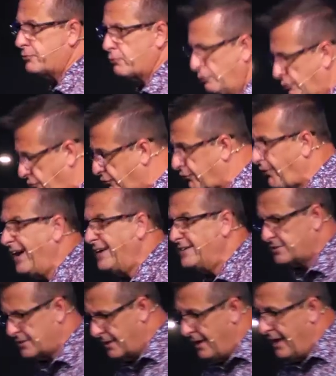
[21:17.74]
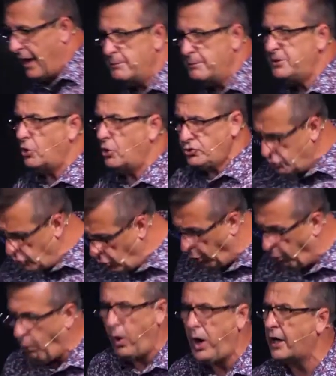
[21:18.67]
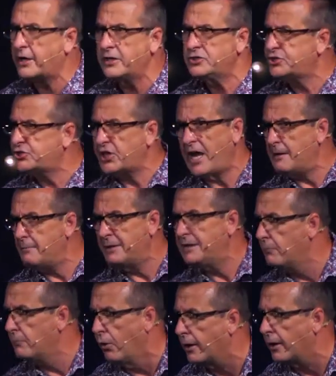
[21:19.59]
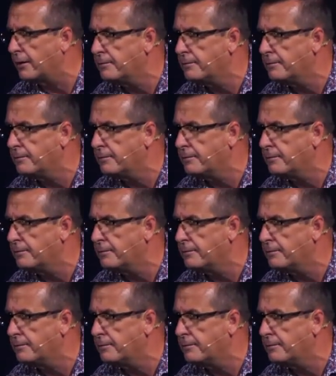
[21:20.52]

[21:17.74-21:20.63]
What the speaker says: Christ, how many know you don't walk in shame anymore?